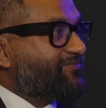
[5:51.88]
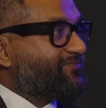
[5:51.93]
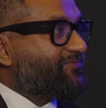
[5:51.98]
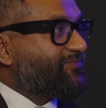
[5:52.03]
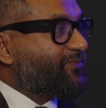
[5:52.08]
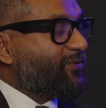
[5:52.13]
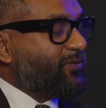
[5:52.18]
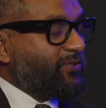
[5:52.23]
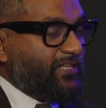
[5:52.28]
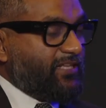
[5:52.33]

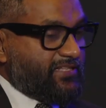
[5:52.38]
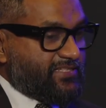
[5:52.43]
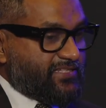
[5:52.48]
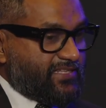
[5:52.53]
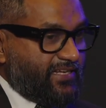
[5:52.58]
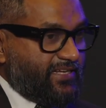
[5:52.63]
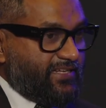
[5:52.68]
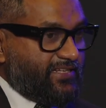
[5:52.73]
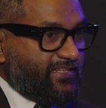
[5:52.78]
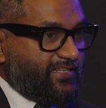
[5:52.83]
No, that's
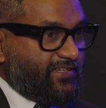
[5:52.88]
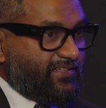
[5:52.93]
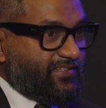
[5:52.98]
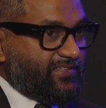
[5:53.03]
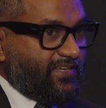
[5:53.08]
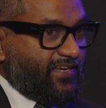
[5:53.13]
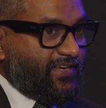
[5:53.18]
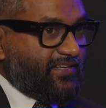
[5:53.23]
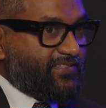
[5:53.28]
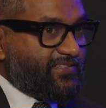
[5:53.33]
great.
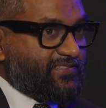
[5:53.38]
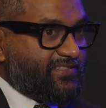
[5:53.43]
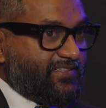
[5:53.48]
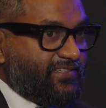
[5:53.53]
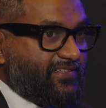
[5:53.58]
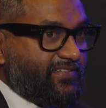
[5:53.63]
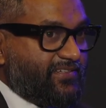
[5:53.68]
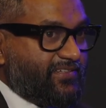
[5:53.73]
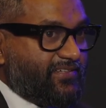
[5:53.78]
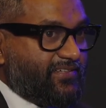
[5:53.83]
Thanks,
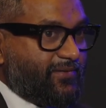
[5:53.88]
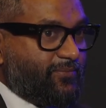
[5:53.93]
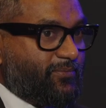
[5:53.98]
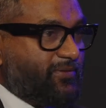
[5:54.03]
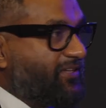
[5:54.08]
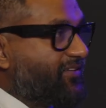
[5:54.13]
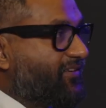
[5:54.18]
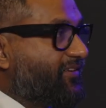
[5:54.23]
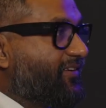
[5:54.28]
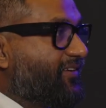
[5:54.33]

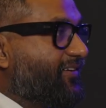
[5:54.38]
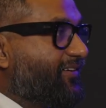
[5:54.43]
Kabir,